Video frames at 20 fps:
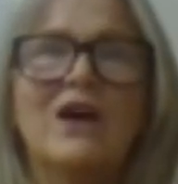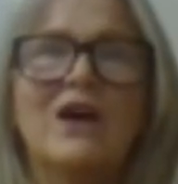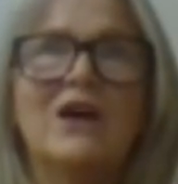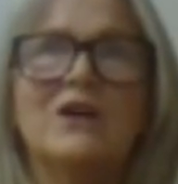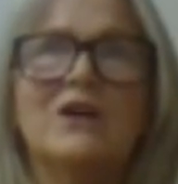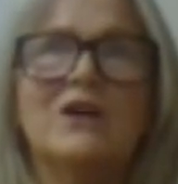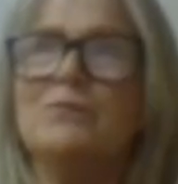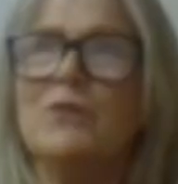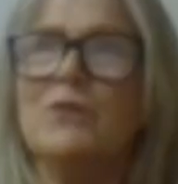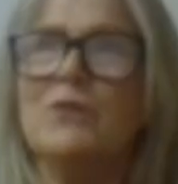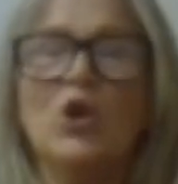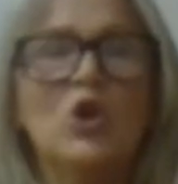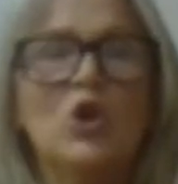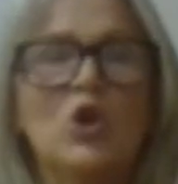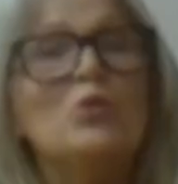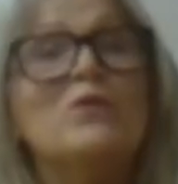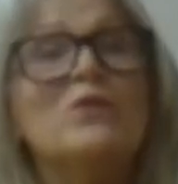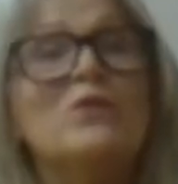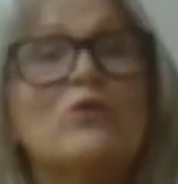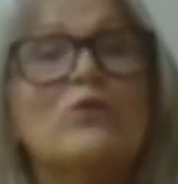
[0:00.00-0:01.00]
um,
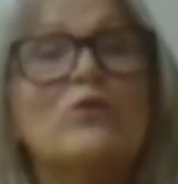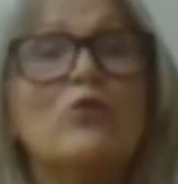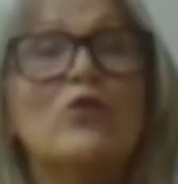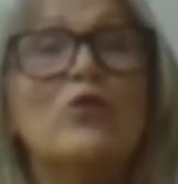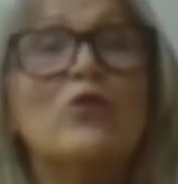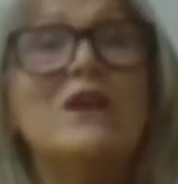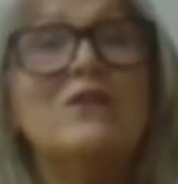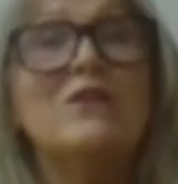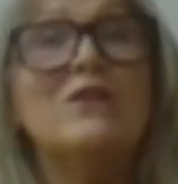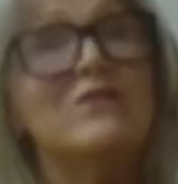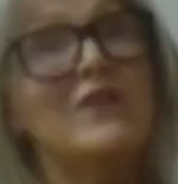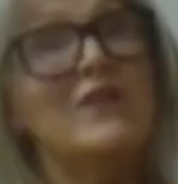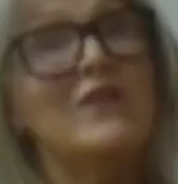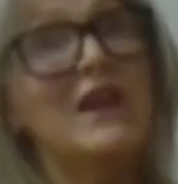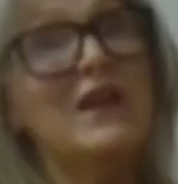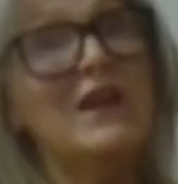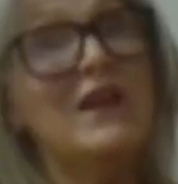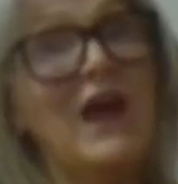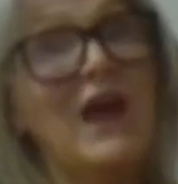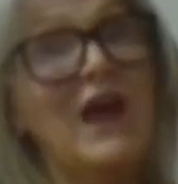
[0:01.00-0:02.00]
who was free to
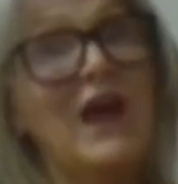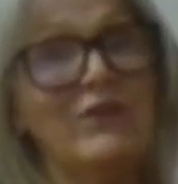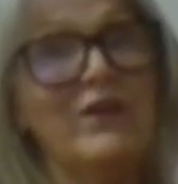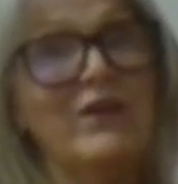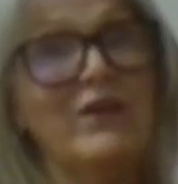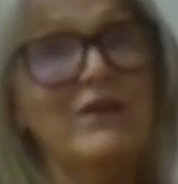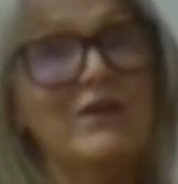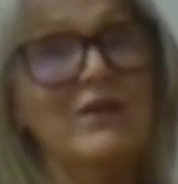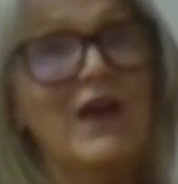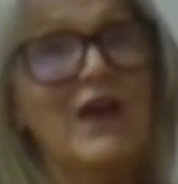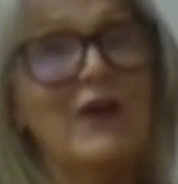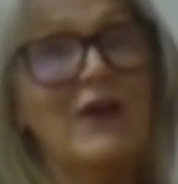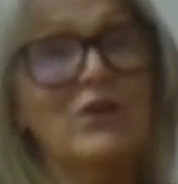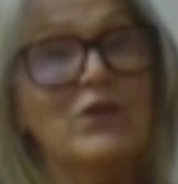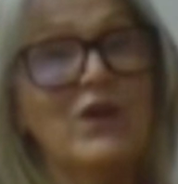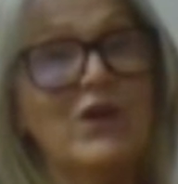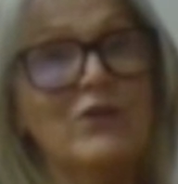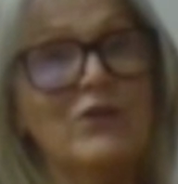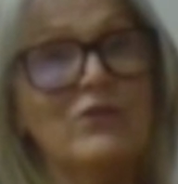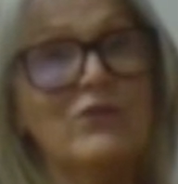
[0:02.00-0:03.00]
then have it, have
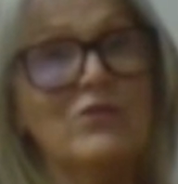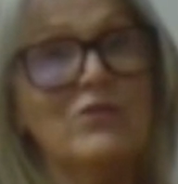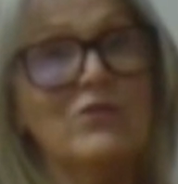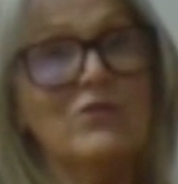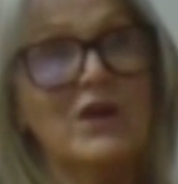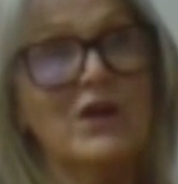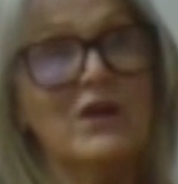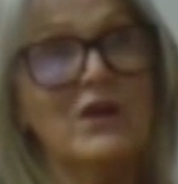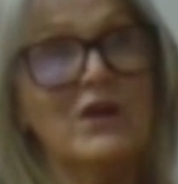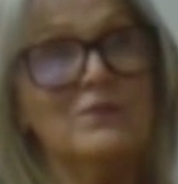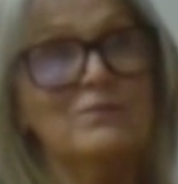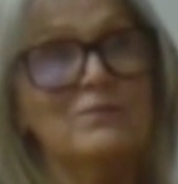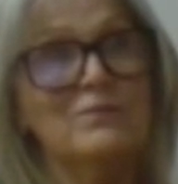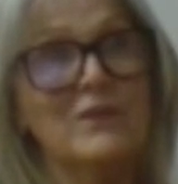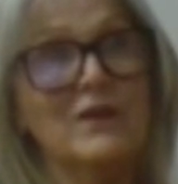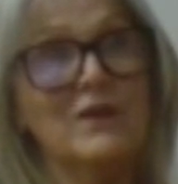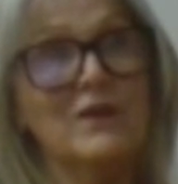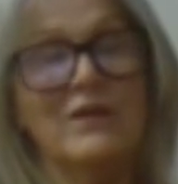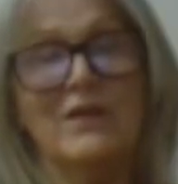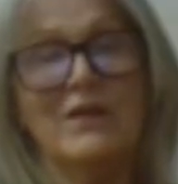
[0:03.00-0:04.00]
a, have a um,
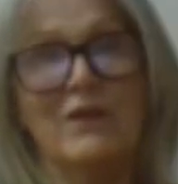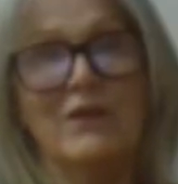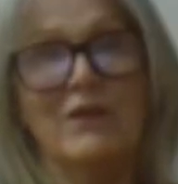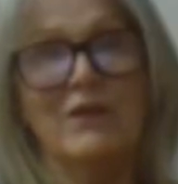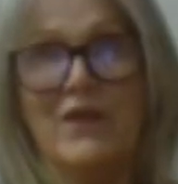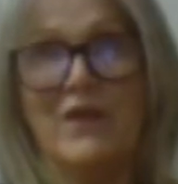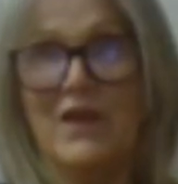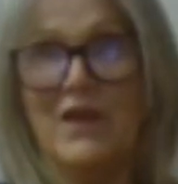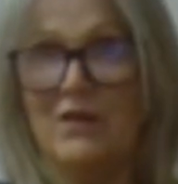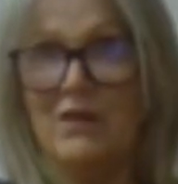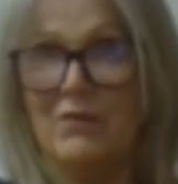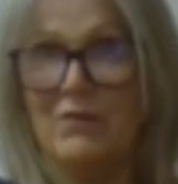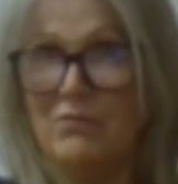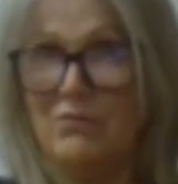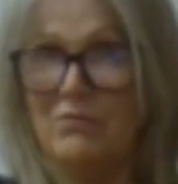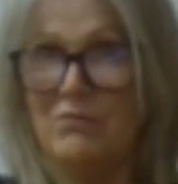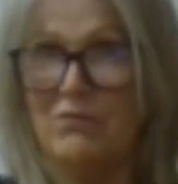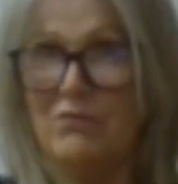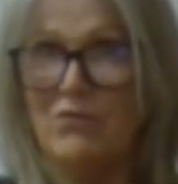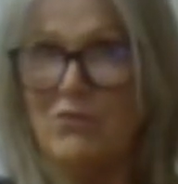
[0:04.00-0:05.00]
have their
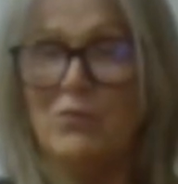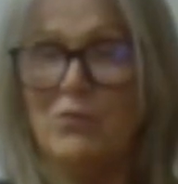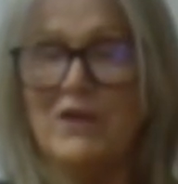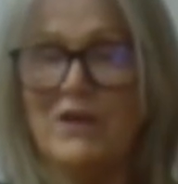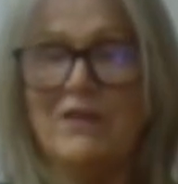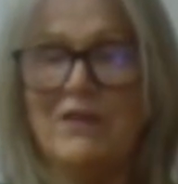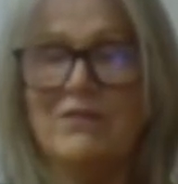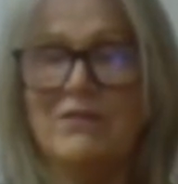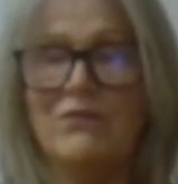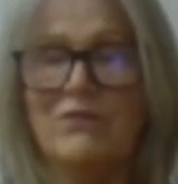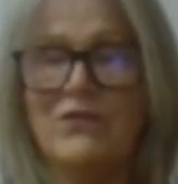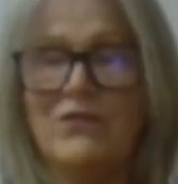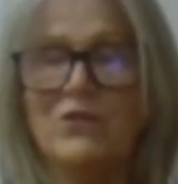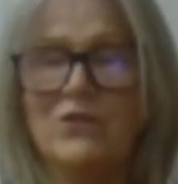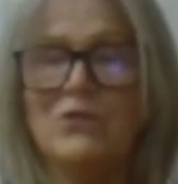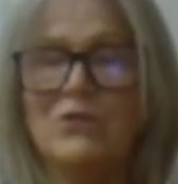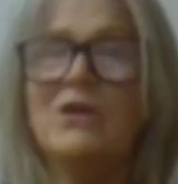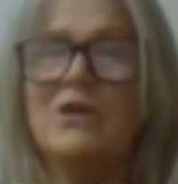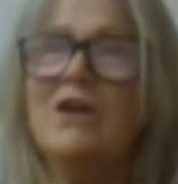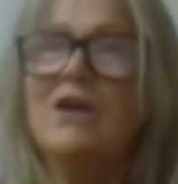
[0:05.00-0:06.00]
enrolment
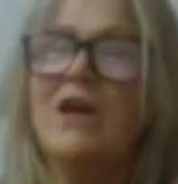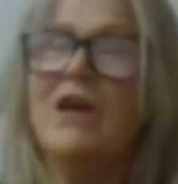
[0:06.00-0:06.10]
interview.